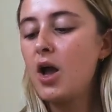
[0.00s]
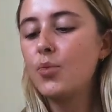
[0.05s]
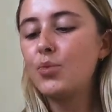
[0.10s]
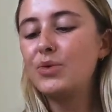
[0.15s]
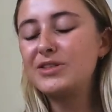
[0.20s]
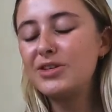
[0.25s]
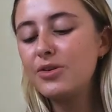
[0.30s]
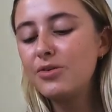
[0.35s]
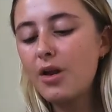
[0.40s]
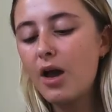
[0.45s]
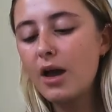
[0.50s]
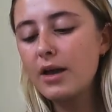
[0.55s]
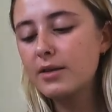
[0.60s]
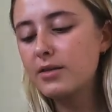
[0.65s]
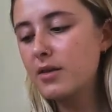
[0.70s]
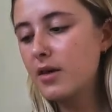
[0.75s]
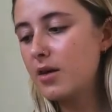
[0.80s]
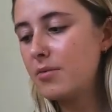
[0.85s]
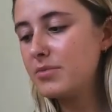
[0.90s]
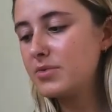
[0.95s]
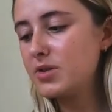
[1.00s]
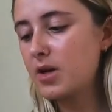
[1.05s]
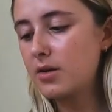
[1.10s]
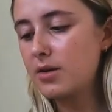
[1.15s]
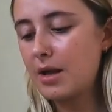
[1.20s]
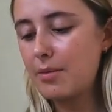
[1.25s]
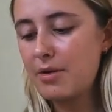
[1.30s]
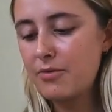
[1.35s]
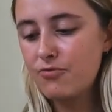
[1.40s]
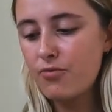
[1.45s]
We do like them, don't
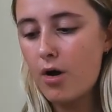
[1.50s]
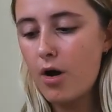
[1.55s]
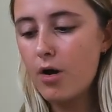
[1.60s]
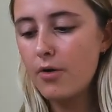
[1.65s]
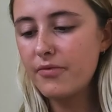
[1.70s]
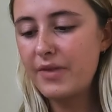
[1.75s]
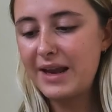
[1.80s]
get me wrong.